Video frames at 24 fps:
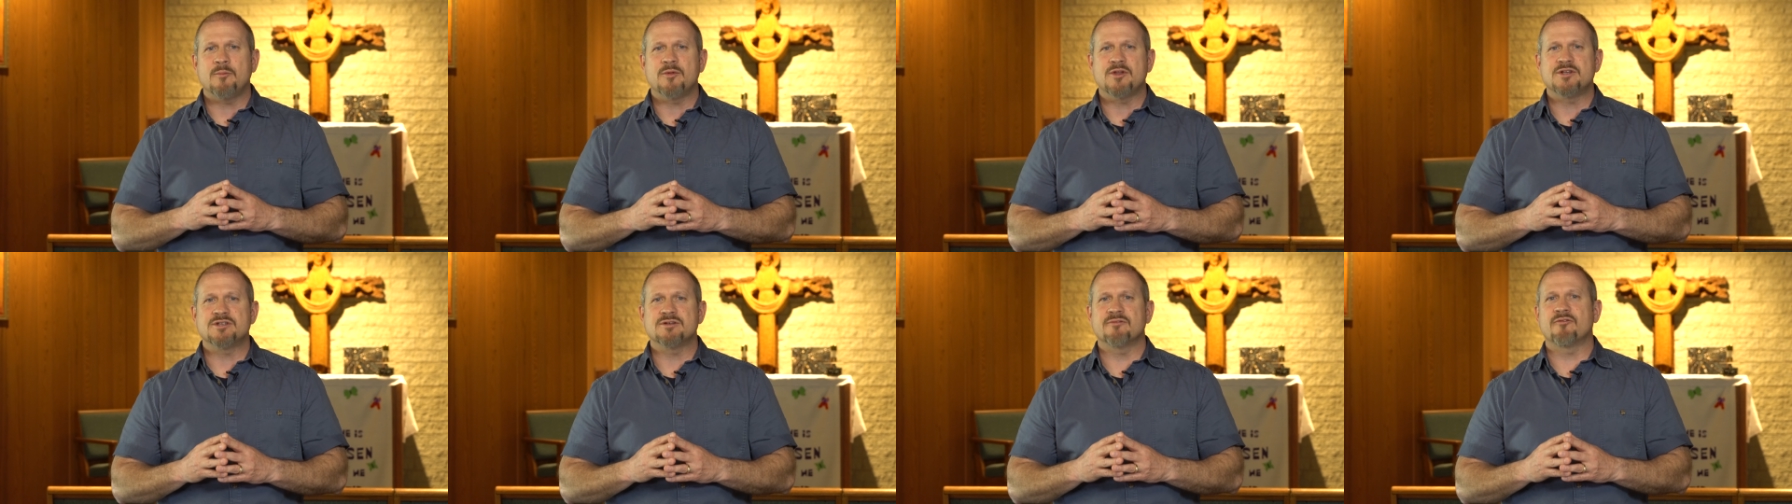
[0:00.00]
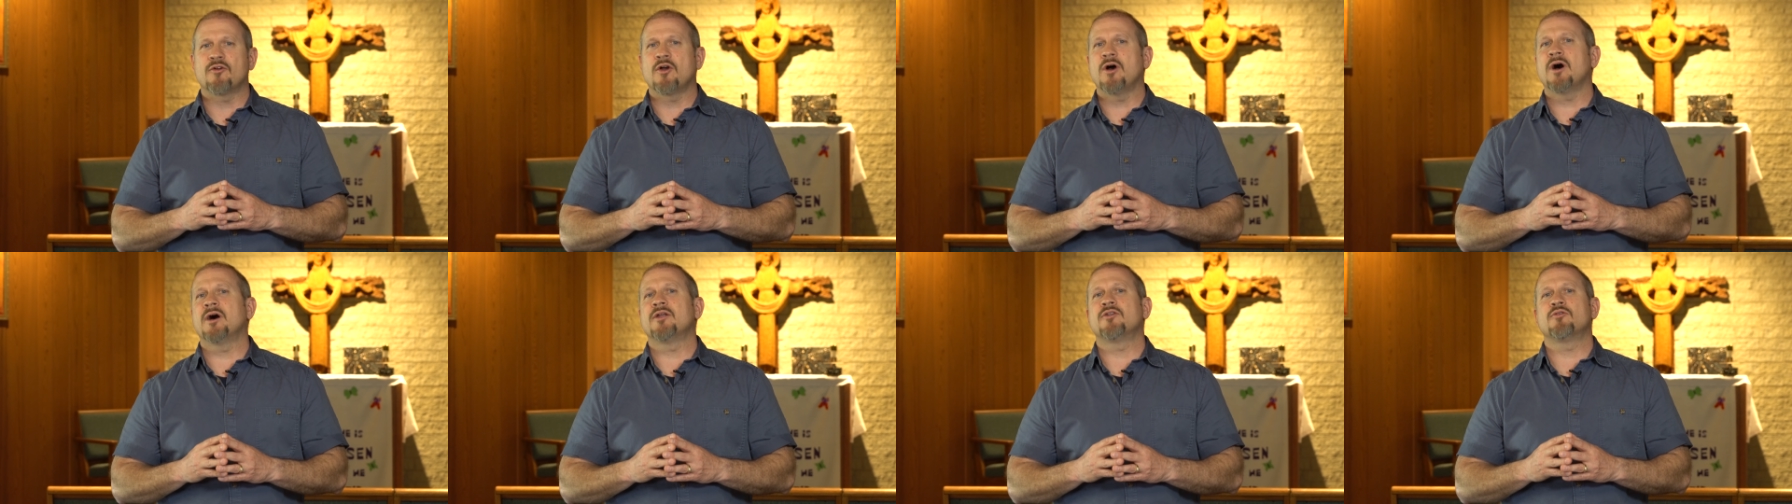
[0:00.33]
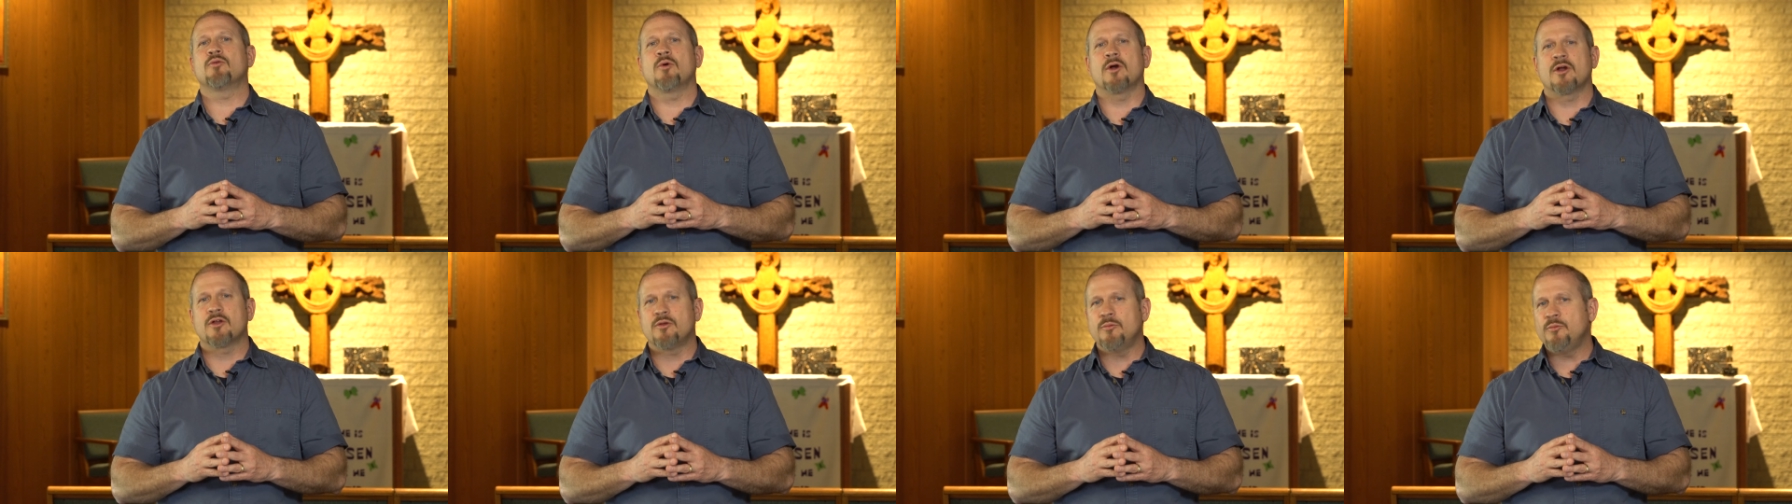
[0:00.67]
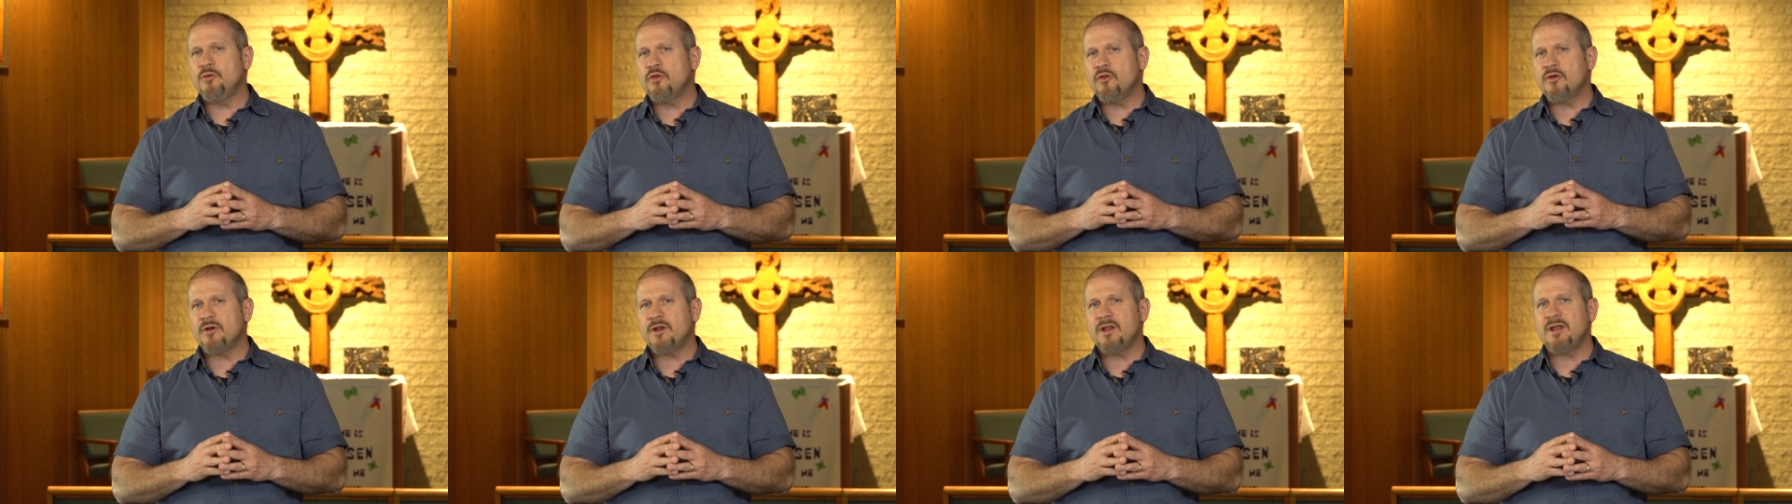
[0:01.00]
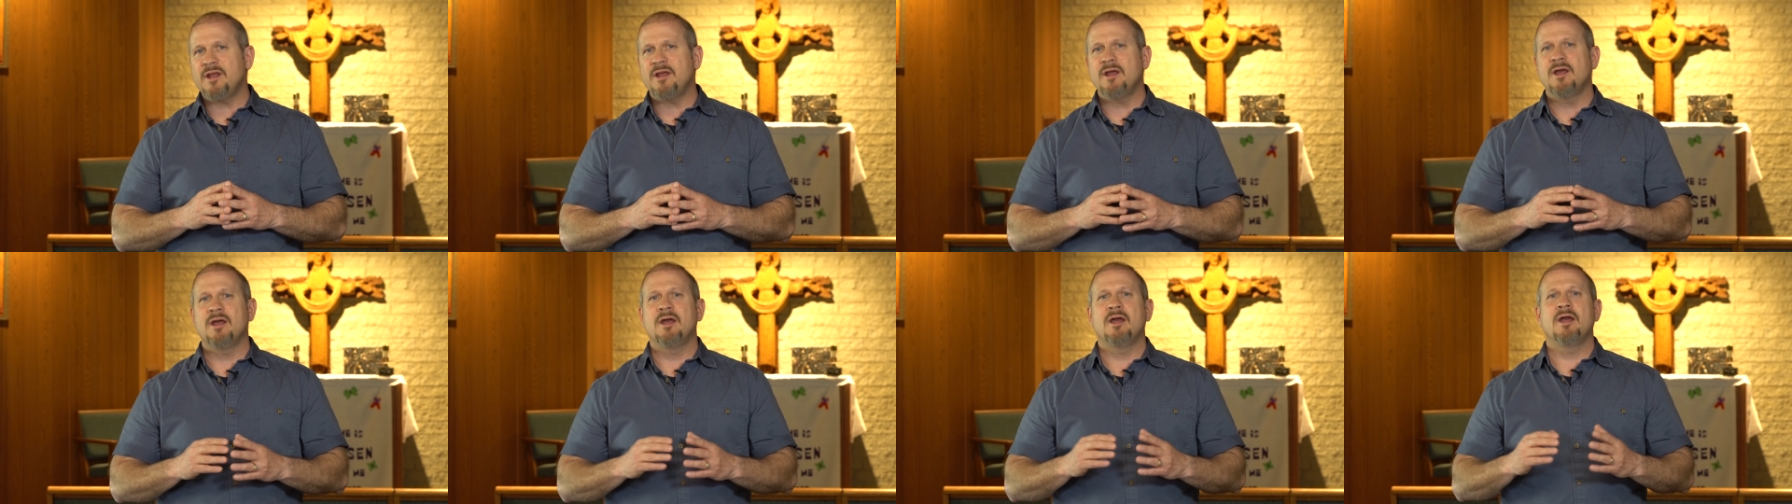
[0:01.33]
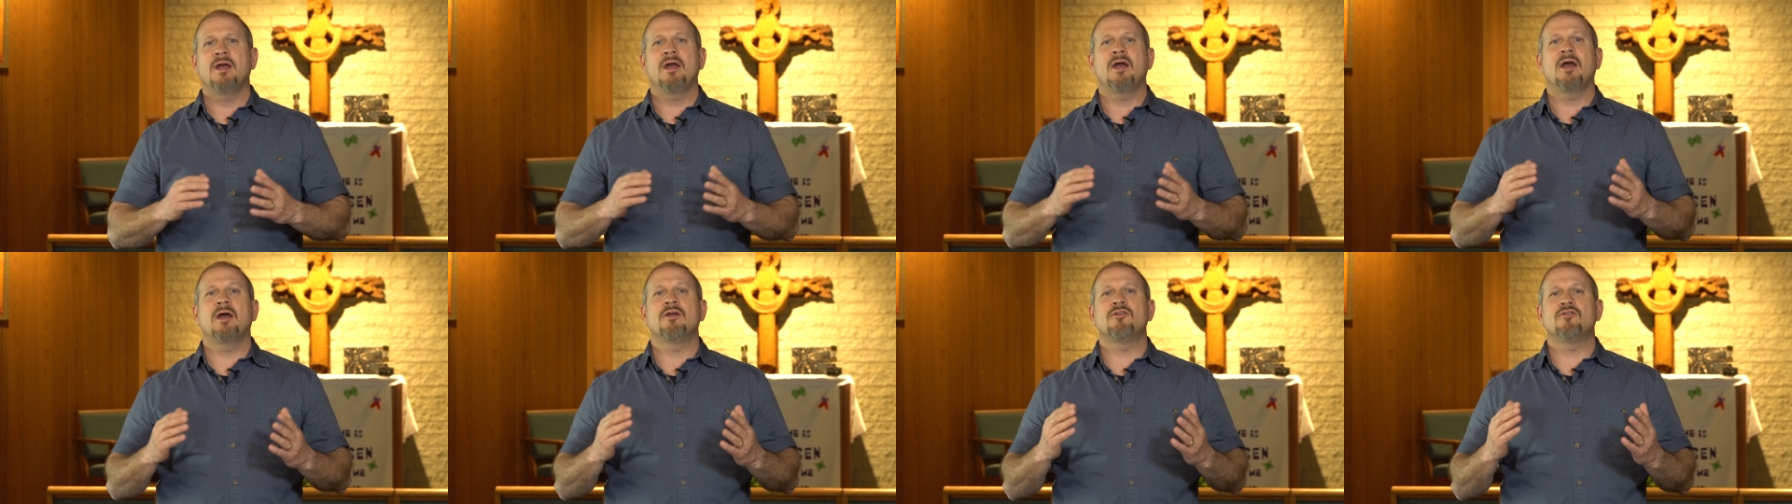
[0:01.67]
image of God to our community
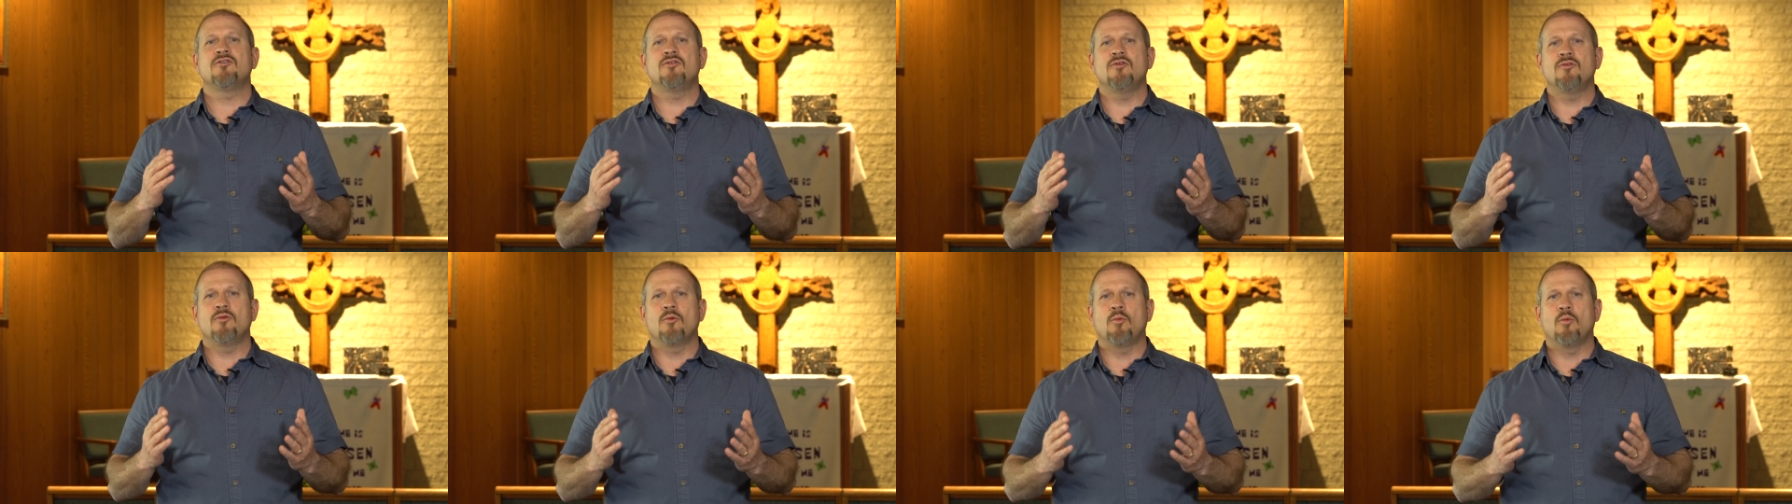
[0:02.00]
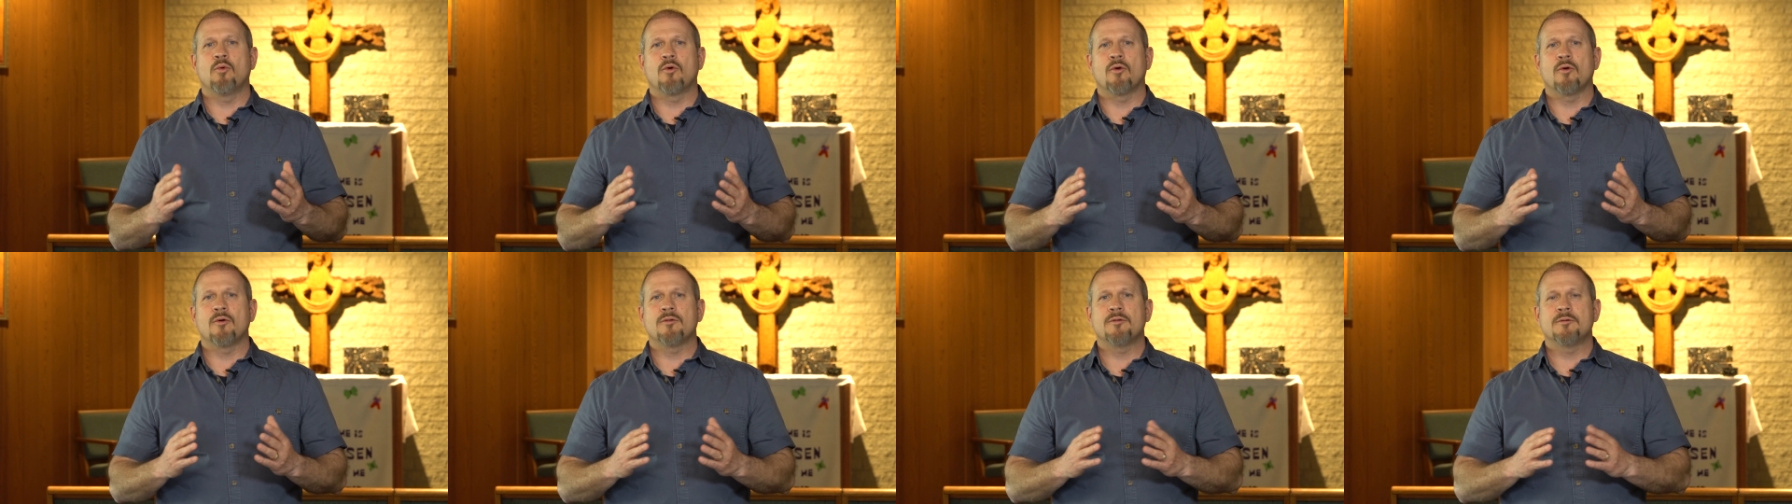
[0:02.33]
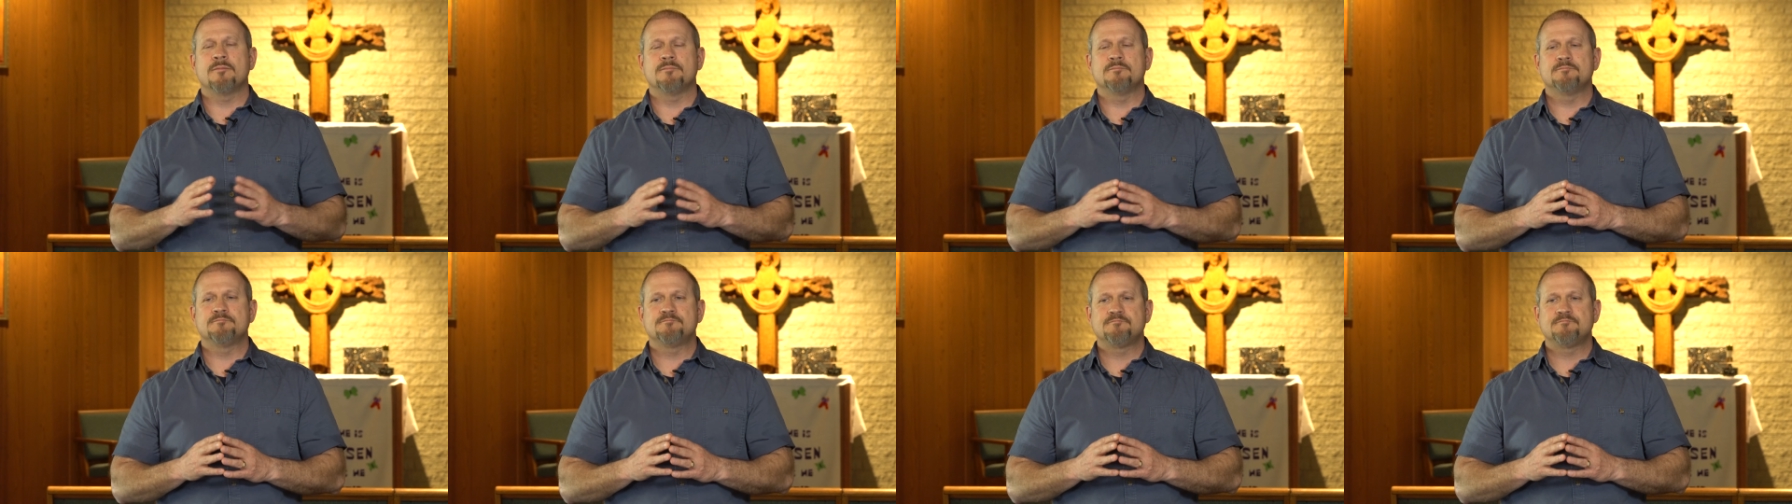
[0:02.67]
and to the world.